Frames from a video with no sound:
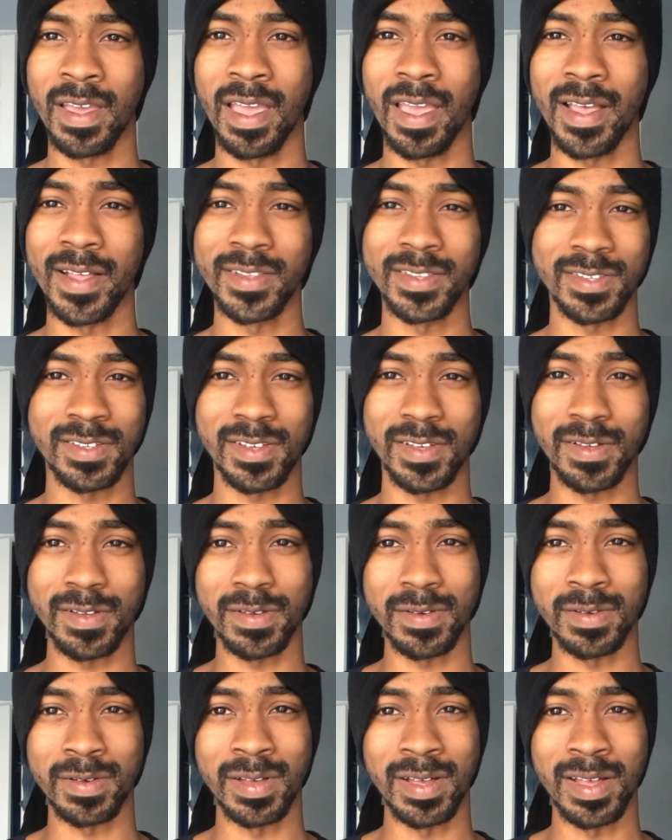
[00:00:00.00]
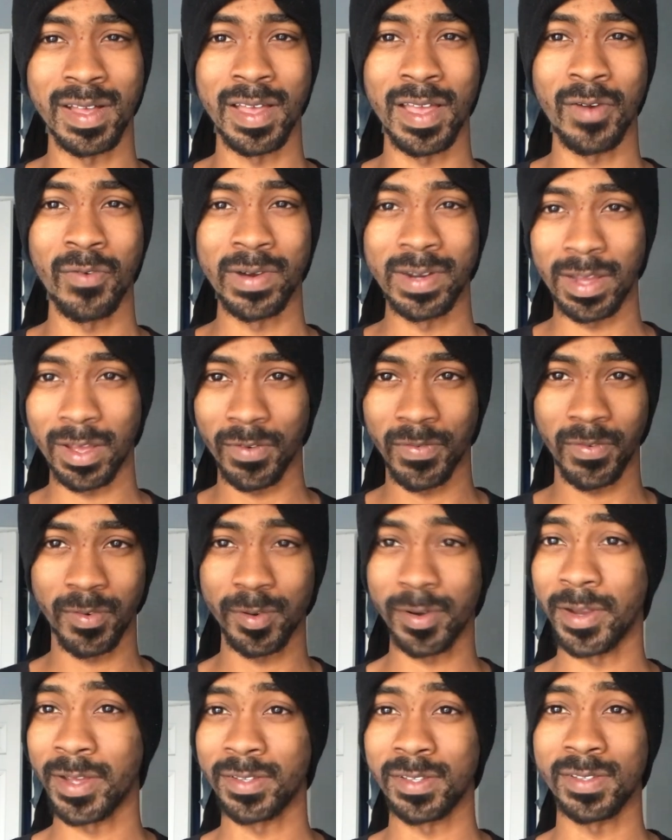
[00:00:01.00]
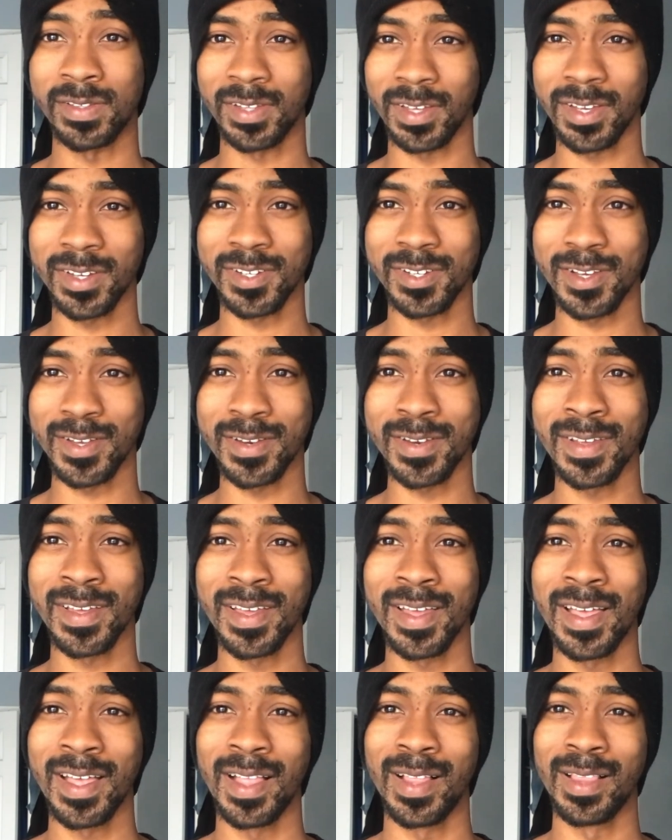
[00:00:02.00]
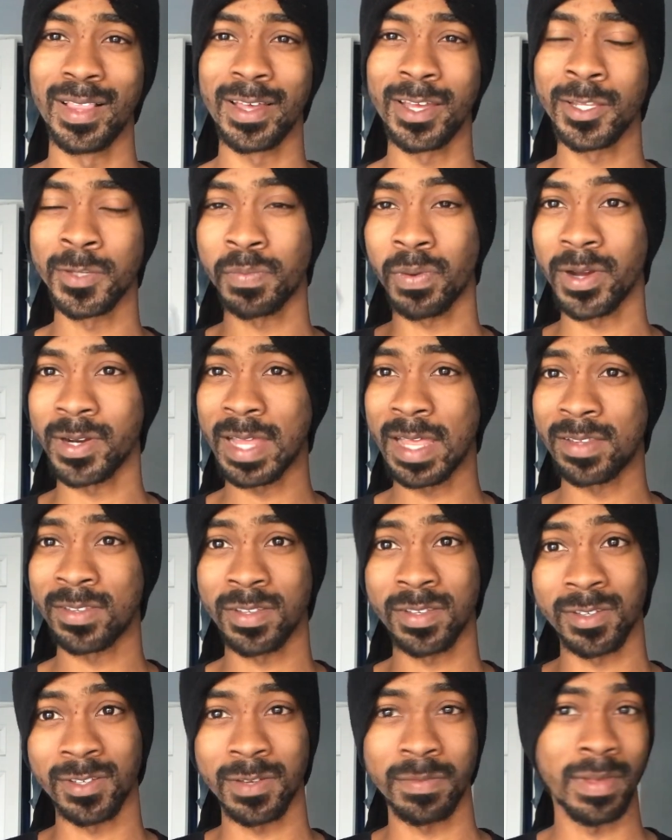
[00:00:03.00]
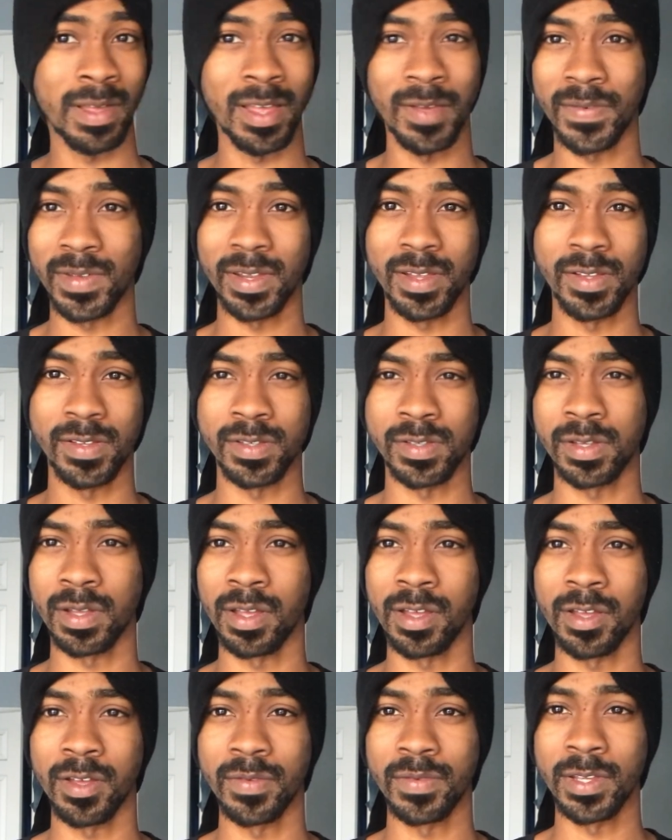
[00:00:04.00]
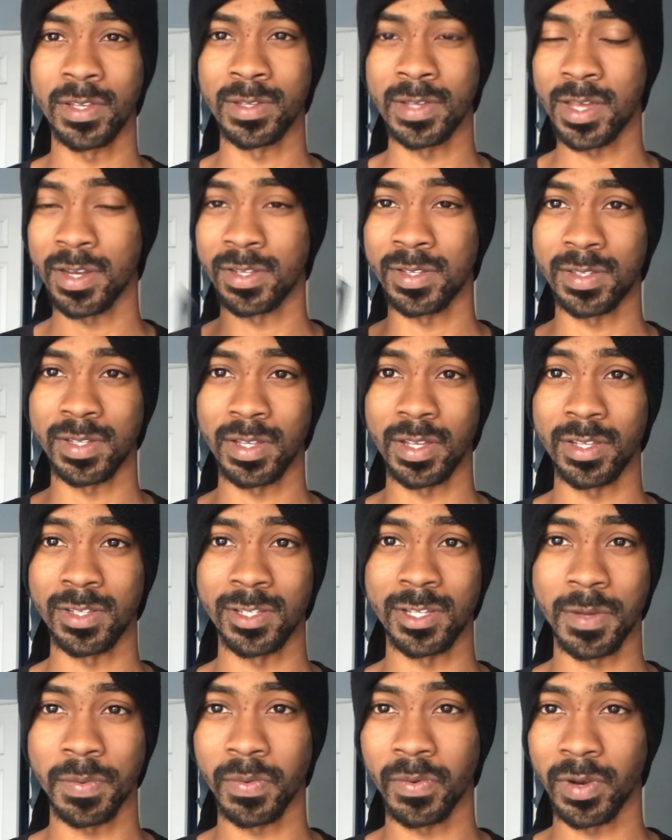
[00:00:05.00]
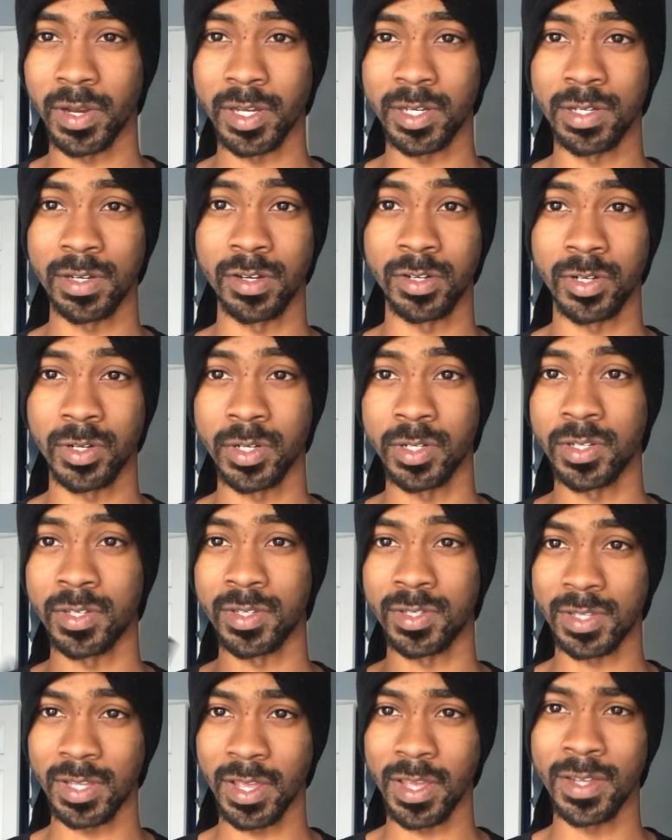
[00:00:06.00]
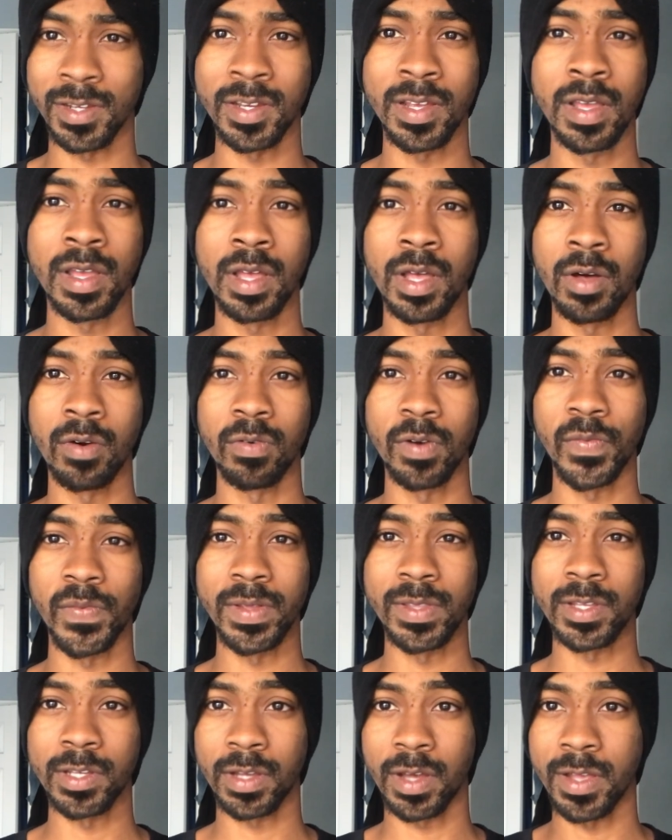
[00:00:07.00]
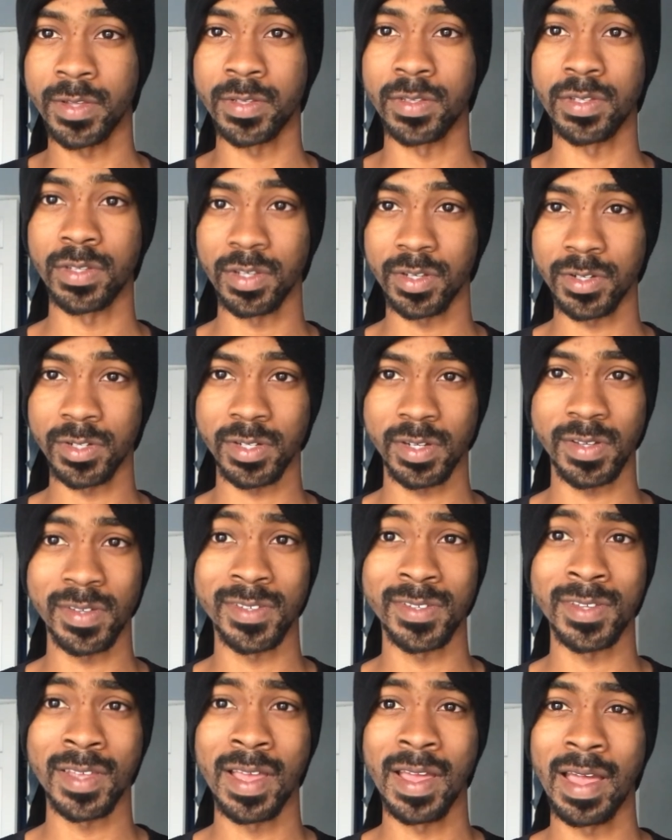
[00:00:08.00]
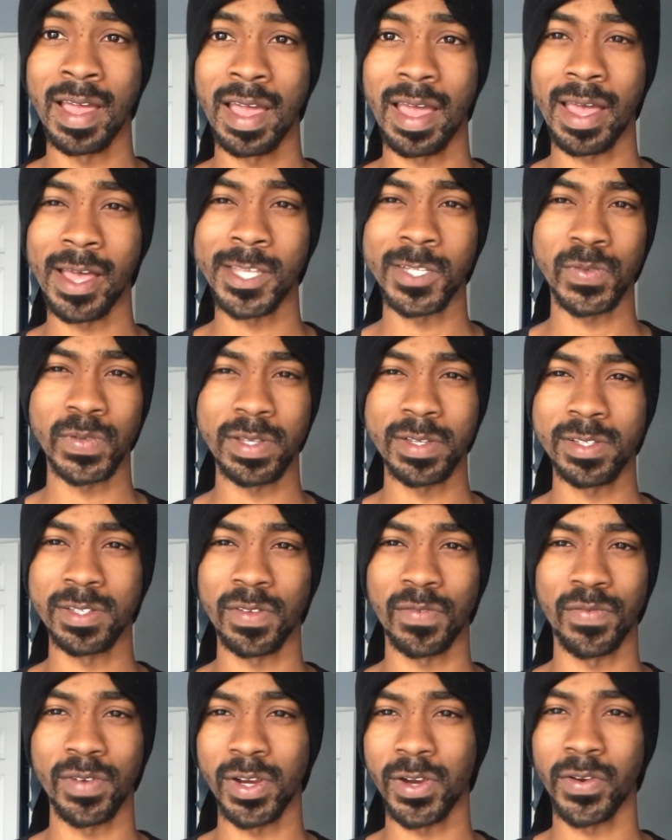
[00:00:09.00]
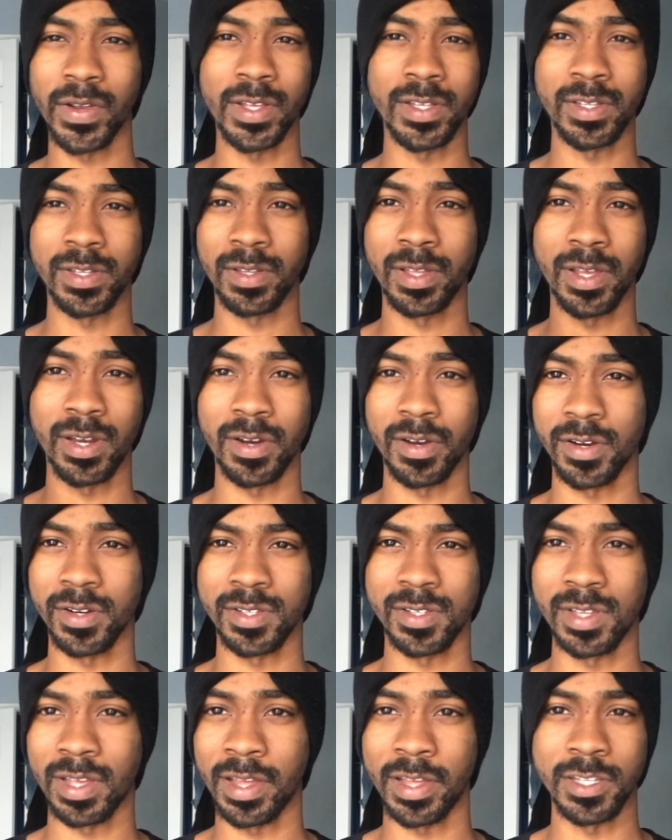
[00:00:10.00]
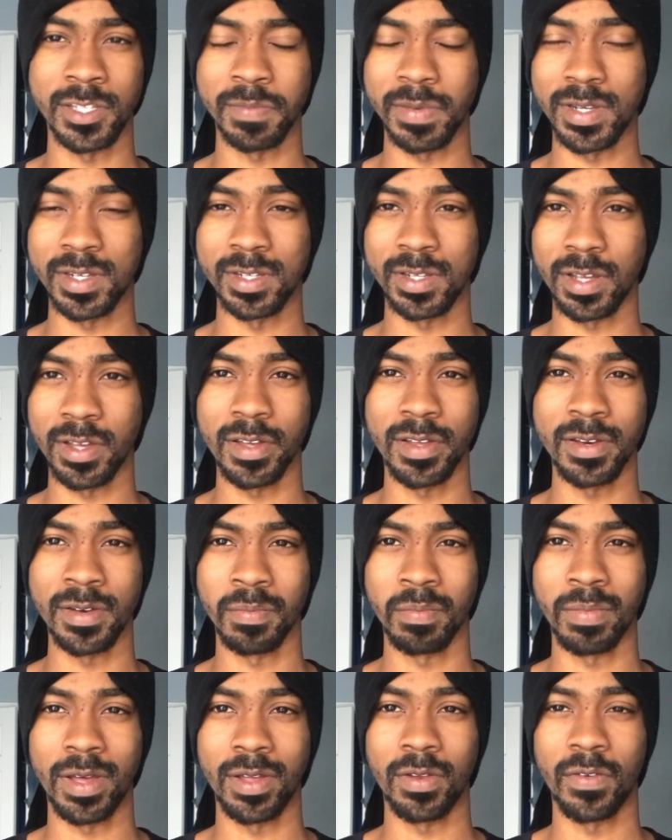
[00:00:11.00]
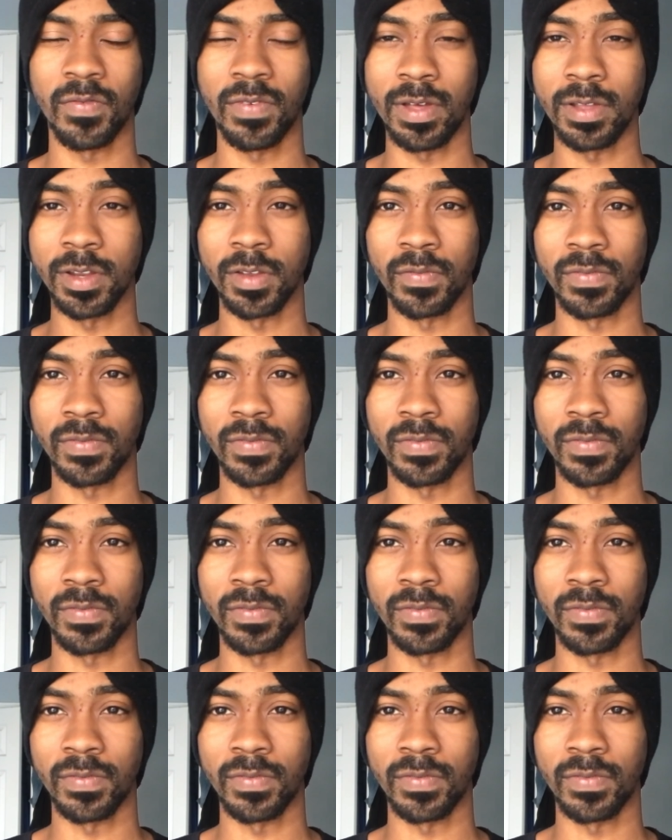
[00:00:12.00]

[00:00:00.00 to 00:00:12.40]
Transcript: And so, without further hesitation, let's point out to some evidence of the United States separation of church and state within the constitutions, as well as the various letters that has been done by the founding